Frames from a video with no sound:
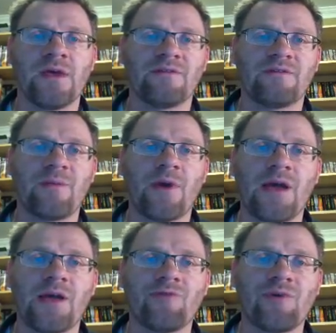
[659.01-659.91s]

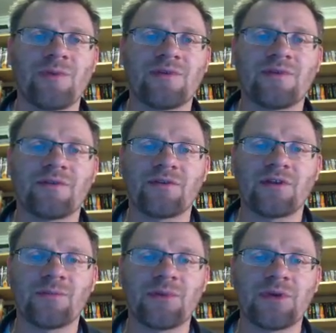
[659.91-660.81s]
Semi-annually means that there's going to be